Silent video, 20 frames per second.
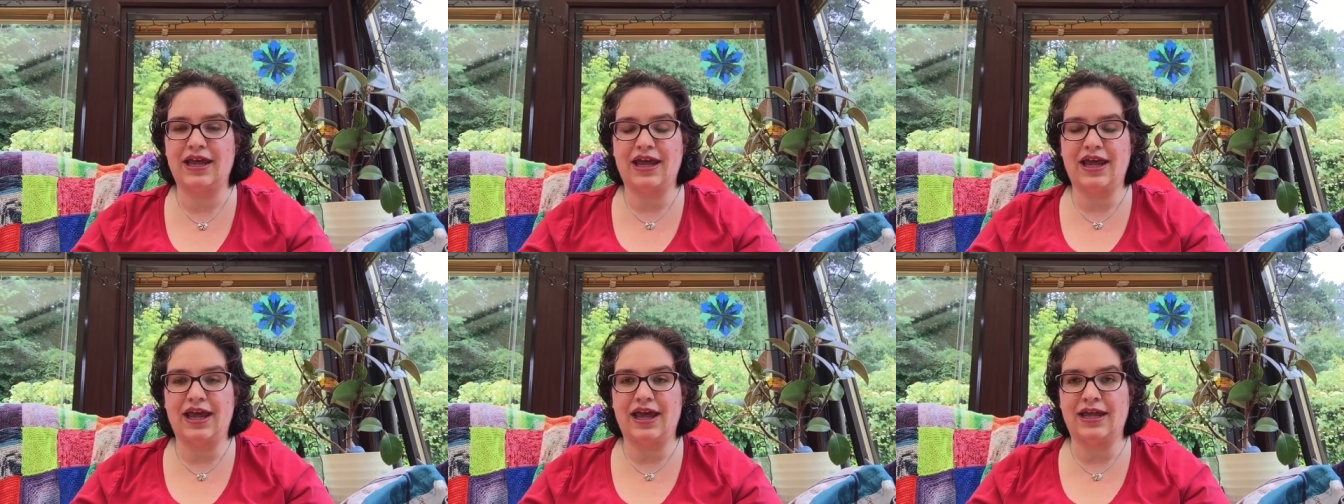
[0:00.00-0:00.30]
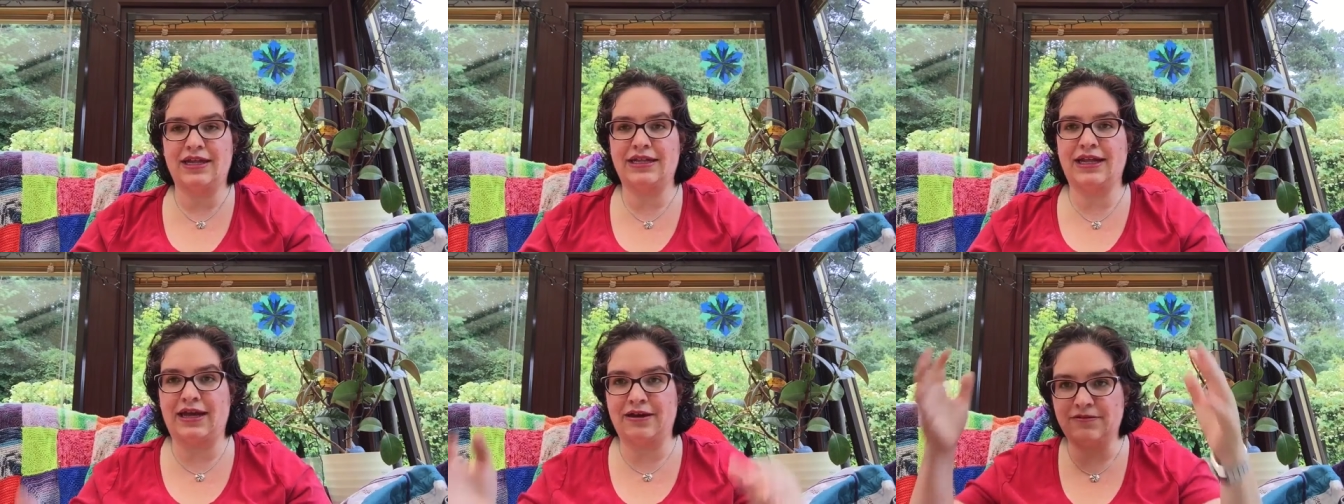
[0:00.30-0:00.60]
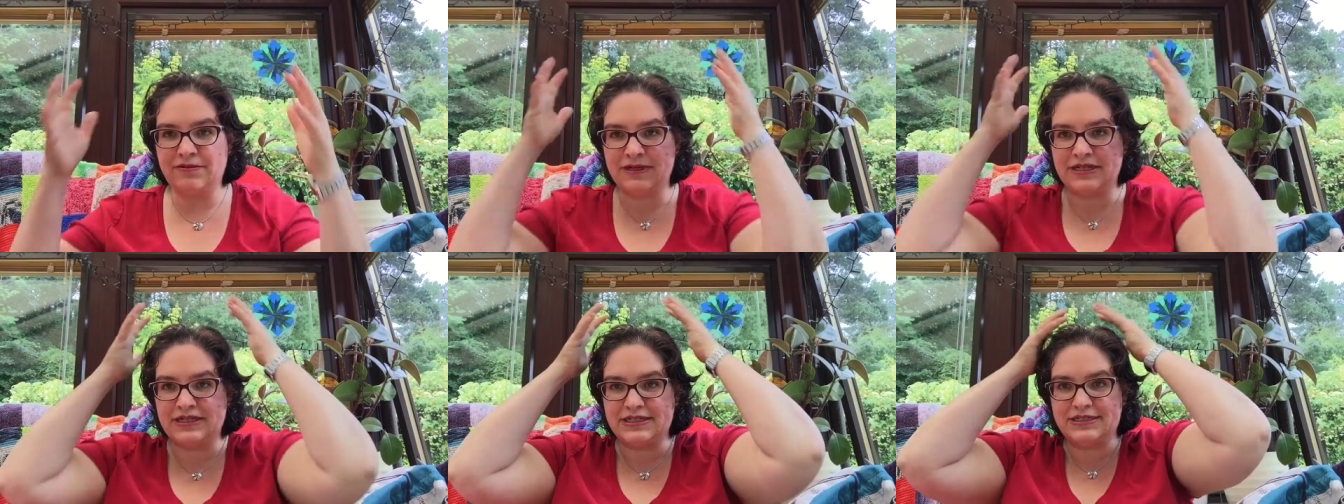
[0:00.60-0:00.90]
And that
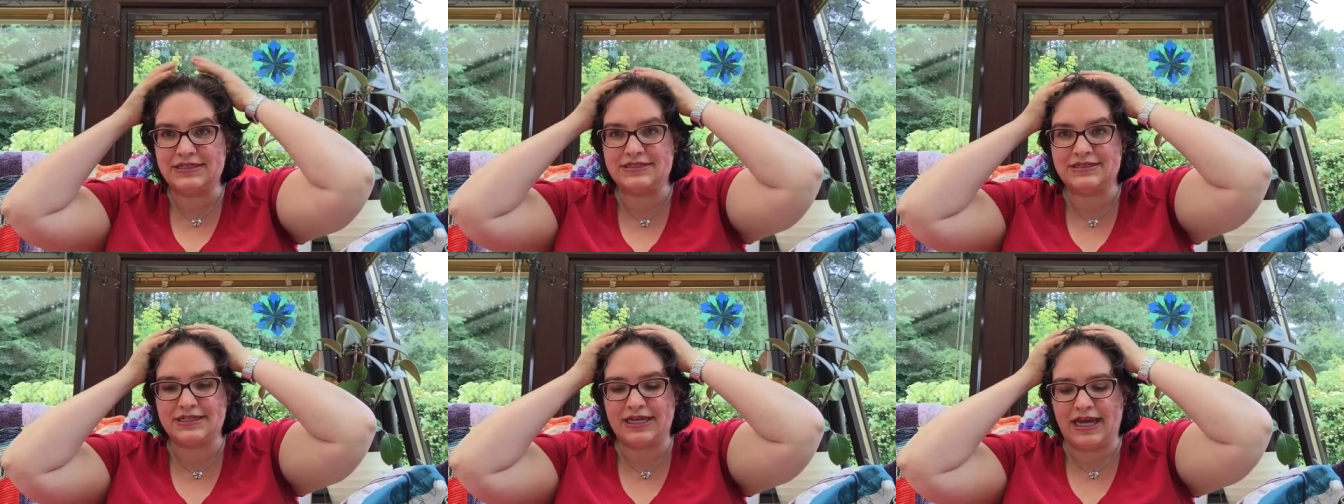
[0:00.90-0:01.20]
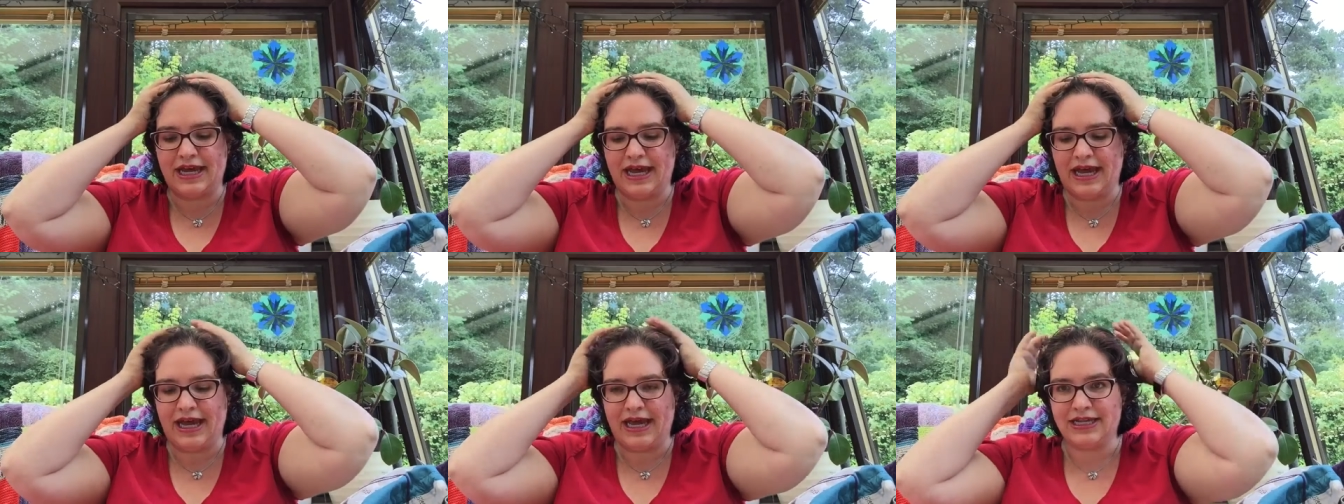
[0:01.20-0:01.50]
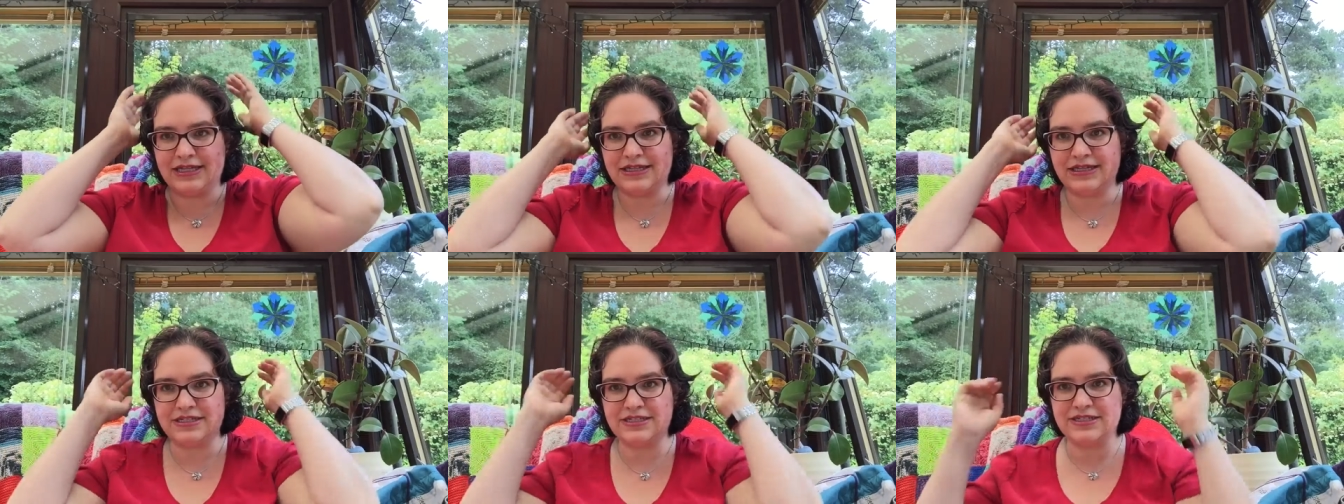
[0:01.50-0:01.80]
was a hat
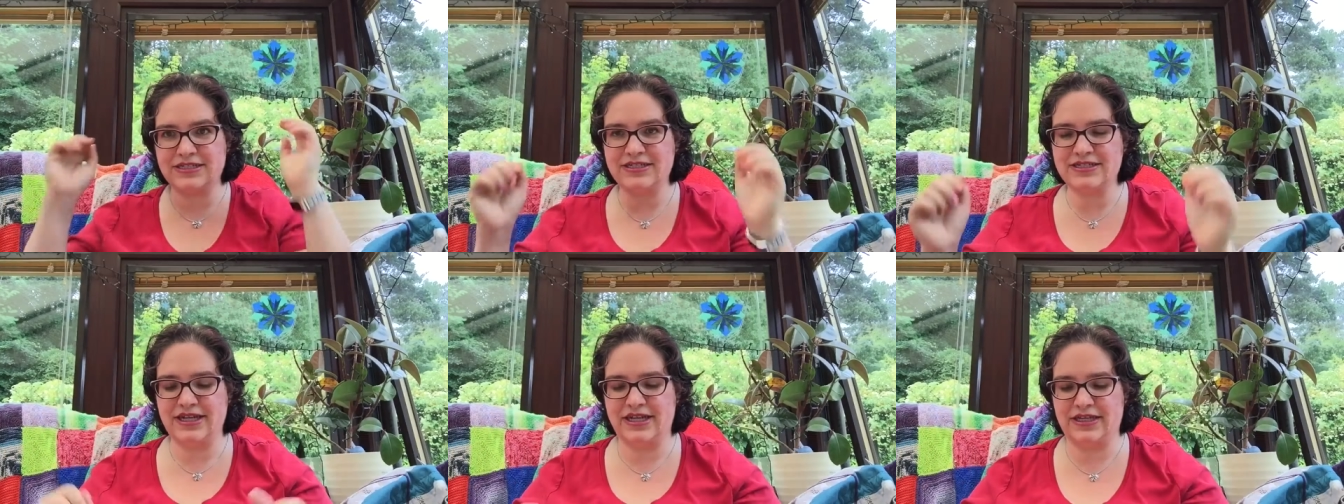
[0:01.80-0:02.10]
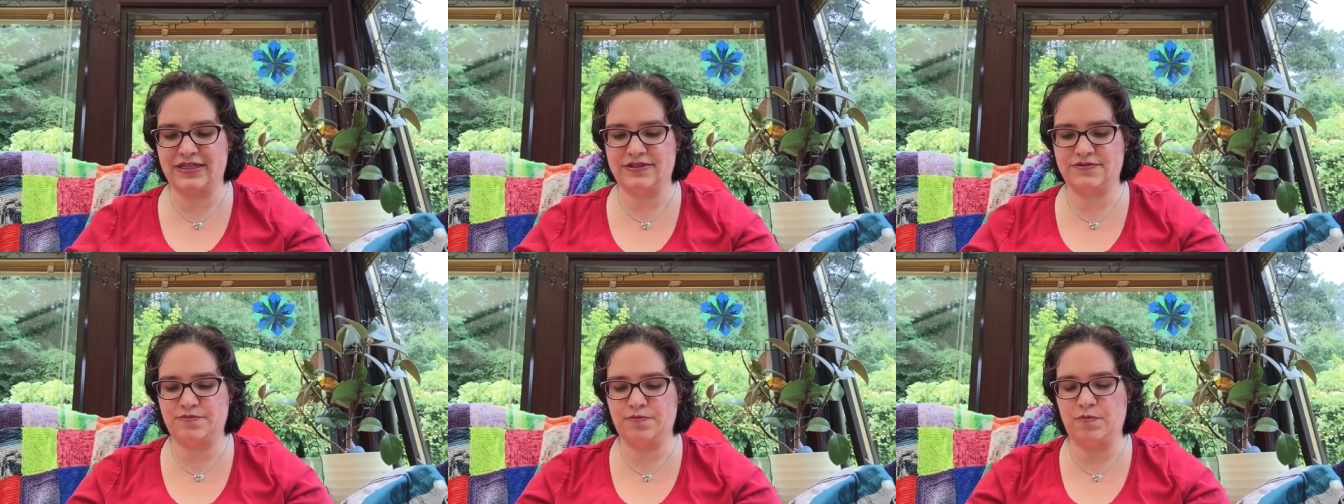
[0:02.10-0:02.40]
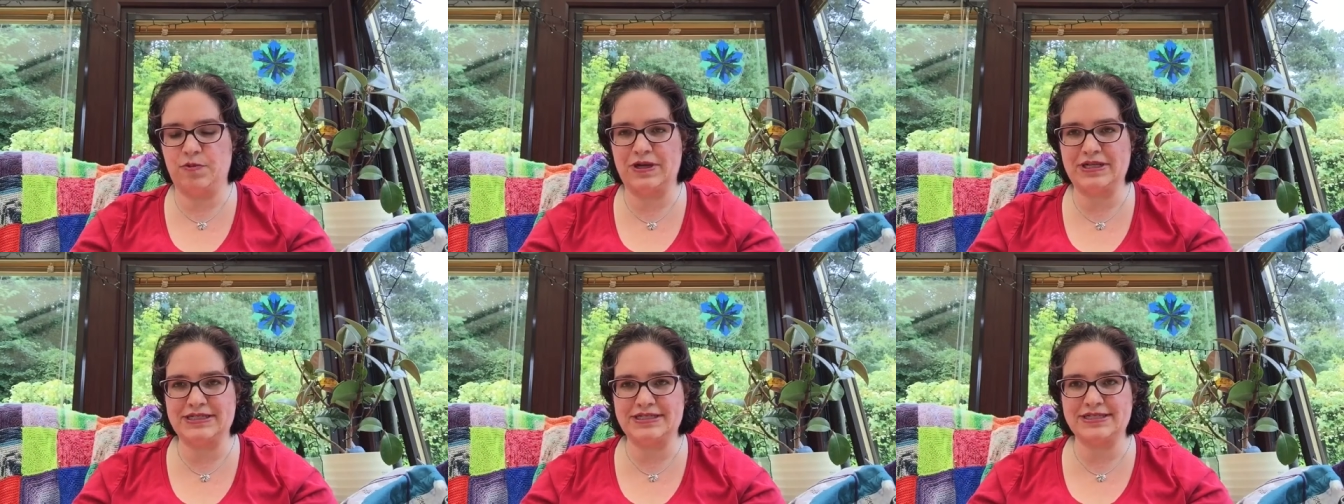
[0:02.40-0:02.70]
that just takes
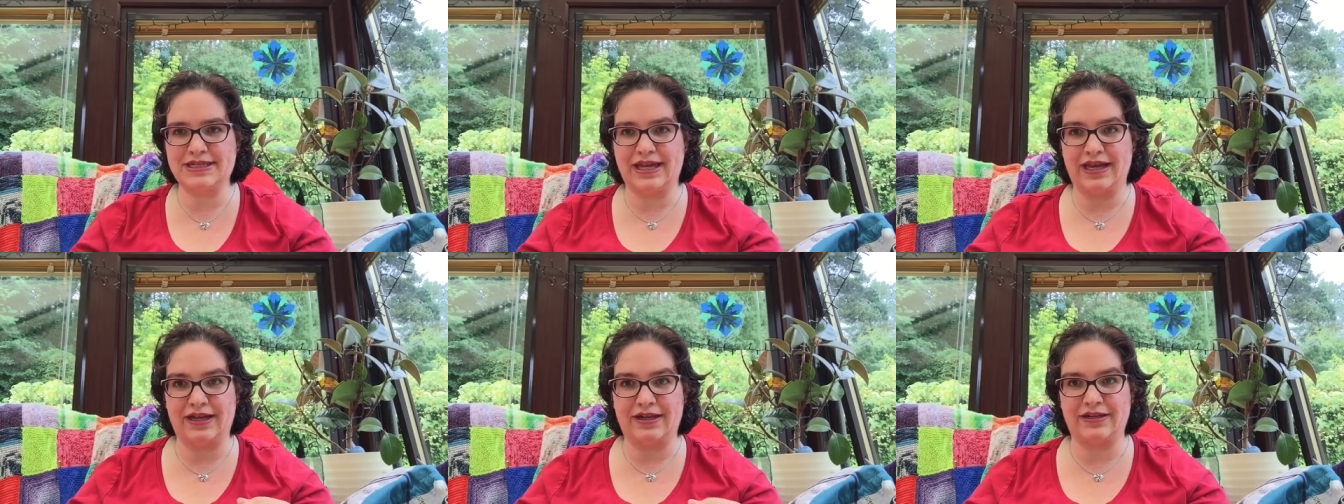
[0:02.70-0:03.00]
1 skein,